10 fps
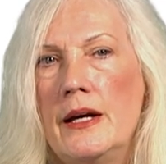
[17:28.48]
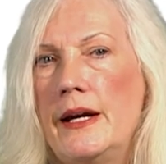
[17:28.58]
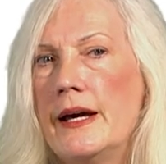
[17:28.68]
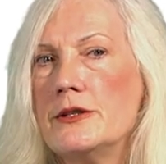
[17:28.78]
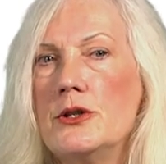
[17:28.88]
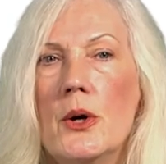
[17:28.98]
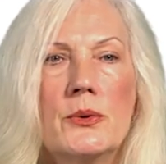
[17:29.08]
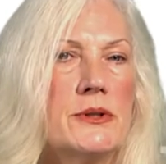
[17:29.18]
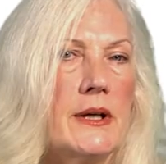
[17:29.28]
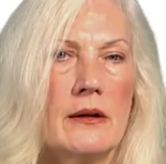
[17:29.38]
It has
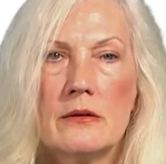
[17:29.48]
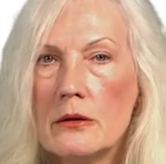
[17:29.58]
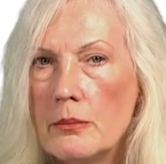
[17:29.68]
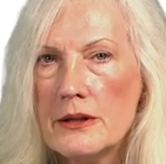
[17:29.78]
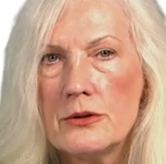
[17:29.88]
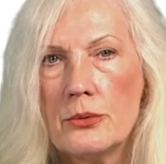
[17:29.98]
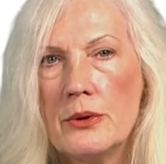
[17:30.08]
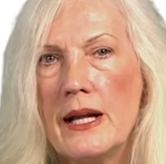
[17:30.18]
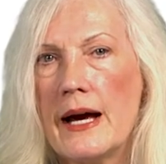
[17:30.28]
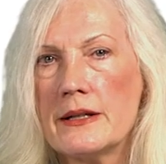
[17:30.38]
no skeletal muscle
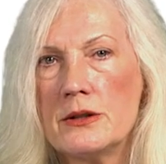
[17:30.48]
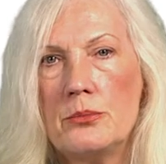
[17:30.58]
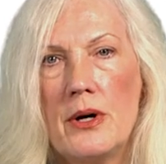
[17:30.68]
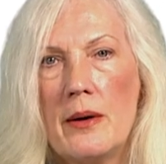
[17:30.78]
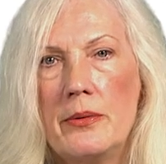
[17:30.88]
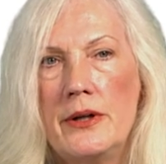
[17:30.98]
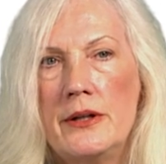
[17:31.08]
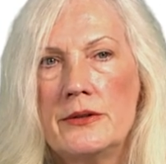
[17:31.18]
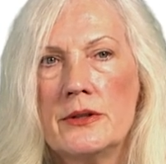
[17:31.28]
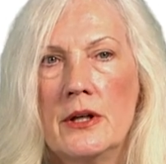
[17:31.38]
relaxant
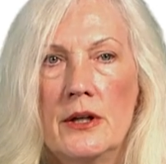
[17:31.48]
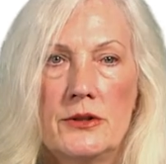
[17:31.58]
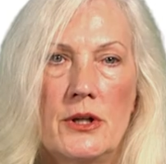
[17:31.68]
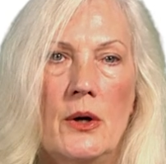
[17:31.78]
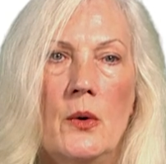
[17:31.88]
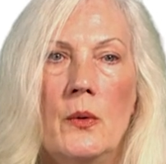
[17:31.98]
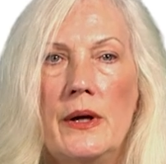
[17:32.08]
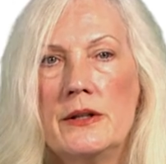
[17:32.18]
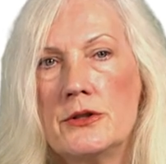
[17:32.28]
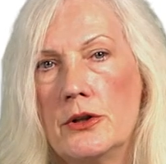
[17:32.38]
properties, so
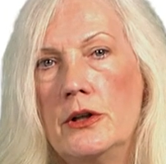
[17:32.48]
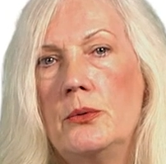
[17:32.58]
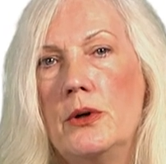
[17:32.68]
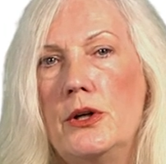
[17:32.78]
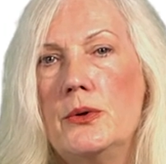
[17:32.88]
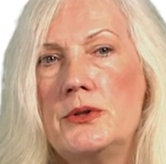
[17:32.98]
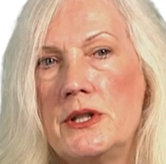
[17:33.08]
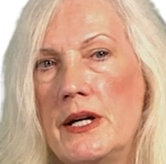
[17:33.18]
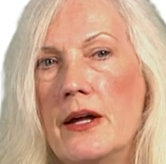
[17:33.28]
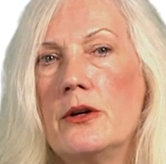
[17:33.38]
it's good when used
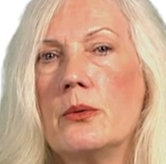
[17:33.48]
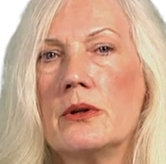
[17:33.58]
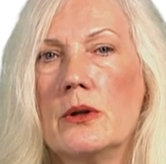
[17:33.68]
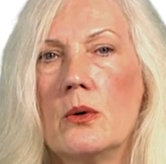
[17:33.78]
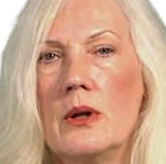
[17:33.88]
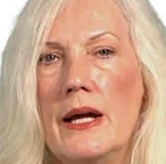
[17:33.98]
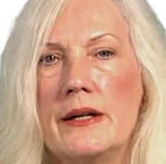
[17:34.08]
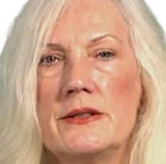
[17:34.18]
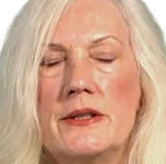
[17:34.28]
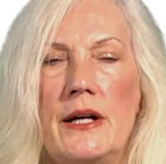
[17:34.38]
together with local
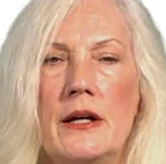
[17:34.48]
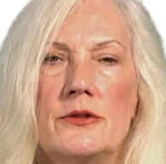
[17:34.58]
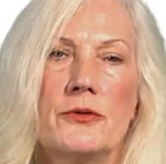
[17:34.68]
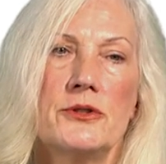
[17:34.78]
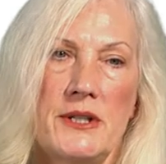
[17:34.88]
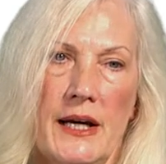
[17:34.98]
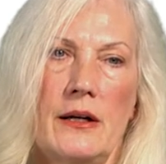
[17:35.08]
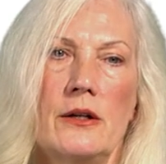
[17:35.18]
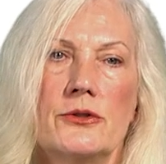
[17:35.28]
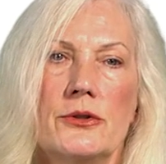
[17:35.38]
anesthetics for
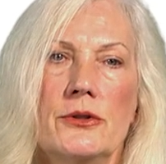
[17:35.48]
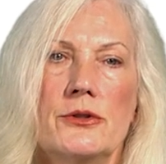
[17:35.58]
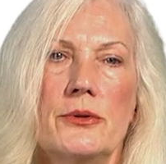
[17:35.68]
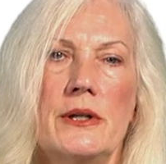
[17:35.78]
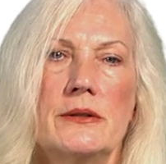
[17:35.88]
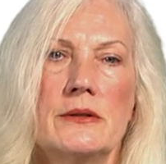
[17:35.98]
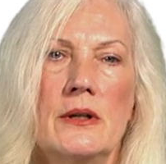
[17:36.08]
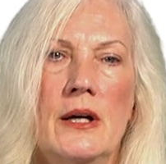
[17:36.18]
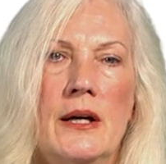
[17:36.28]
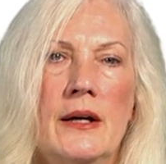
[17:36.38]
standing surgeries.
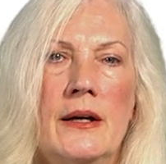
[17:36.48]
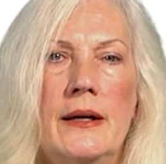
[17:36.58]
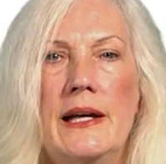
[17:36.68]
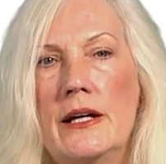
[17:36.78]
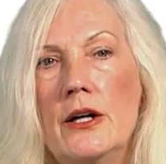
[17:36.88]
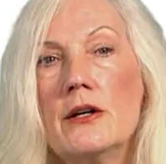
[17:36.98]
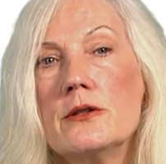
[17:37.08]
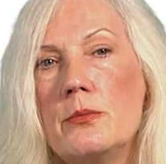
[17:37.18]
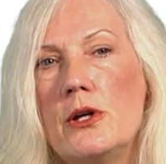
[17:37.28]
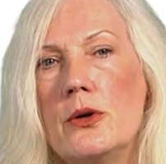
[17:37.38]
It can
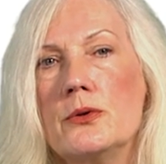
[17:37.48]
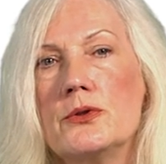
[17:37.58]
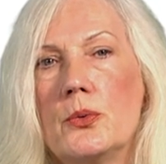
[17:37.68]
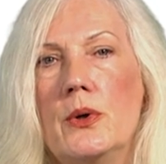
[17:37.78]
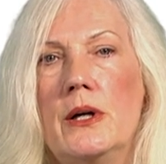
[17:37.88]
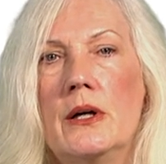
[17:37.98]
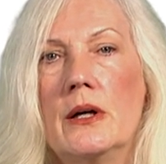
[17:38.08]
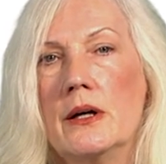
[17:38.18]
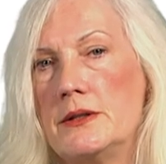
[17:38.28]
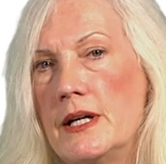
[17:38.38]
also be used
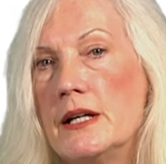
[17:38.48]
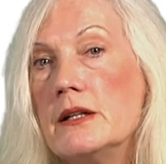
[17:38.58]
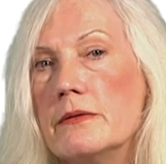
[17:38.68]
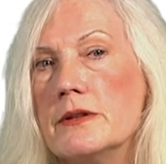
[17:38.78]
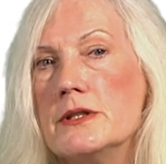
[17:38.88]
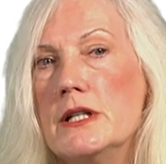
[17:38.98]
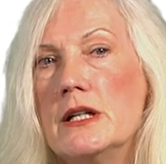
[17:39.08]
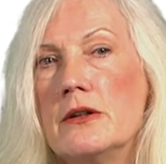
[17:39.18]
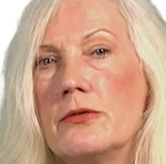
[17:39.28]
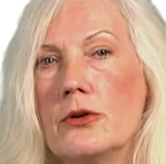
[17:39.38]
when a sedative is
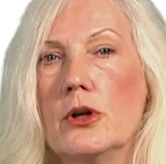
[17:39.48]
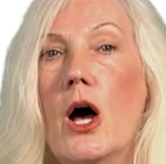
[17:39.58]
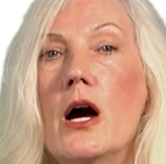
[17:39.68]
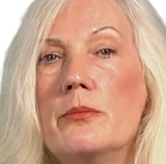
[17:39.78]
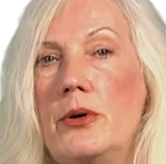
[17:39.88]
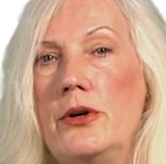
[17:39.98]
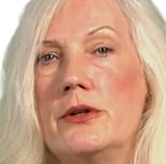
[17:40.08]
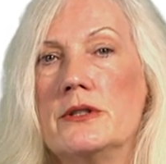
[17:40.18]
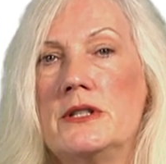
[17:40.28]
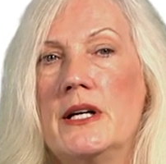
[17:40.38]
needed for long
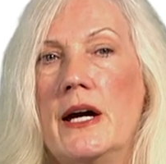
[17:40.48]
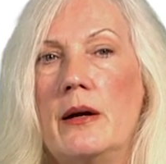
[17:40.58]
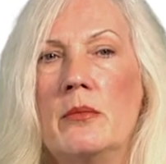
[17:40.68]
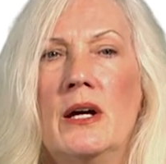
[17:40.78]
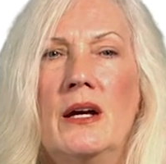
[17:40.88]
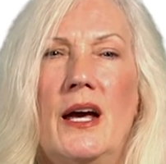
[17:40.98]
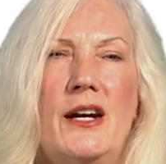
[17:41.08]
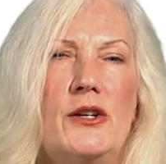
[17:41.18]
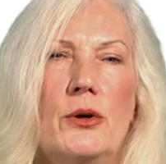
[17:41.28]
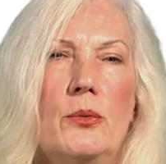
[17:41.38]
periods of time
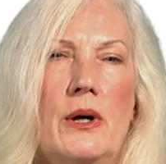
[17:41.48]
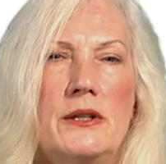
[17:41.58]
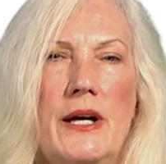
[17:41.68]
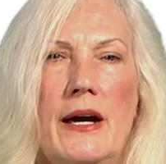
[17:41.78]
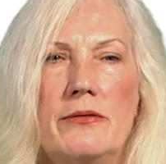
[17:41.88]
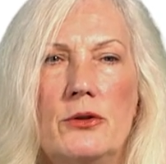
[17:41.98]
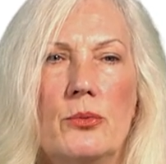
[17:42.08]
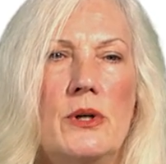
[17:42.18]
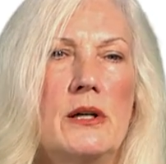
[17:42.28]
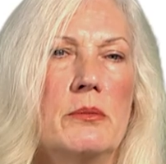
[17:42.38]
and you don't want to have to
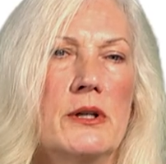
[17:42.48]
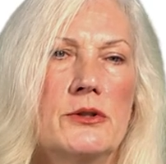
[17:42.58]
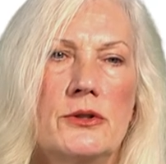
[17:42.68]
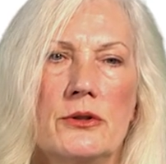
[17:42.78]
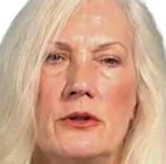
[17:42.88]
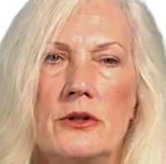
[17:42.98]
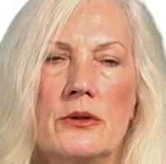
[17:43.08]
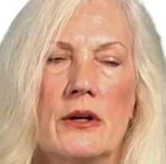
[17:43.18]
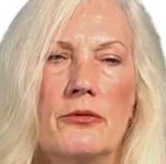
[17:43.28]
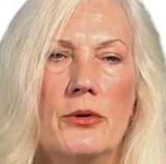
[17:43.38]
re-administer the
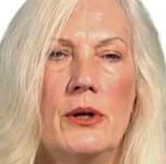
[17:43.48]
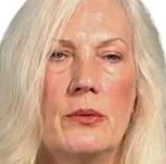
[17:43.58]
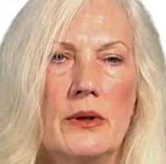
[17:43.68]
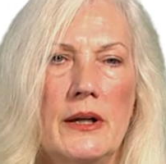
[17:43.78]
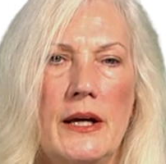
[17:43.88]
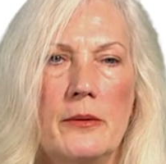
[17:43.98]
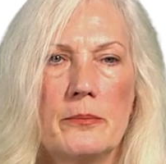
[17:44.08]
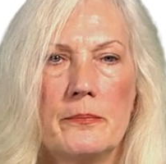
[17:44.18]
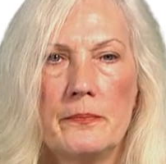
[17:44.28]
drug frequently.